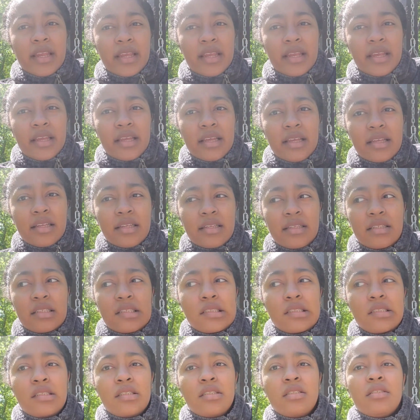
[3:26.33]

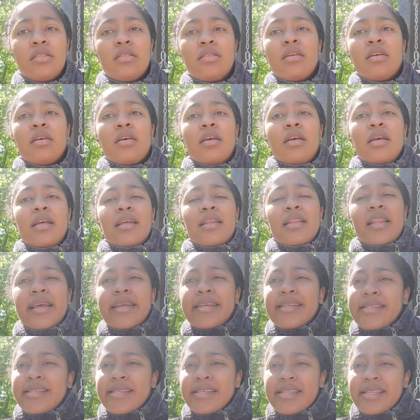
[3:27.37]
is
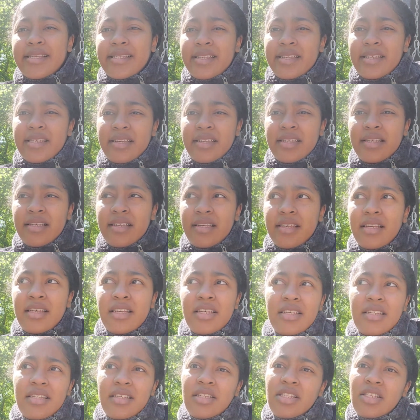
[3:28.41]
like
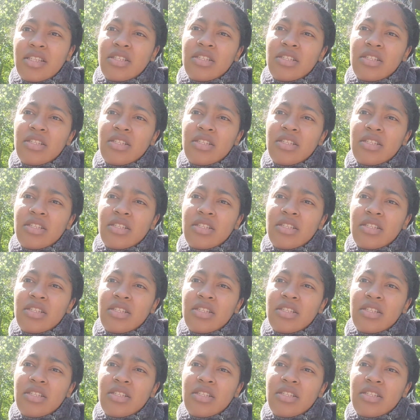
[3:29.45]
60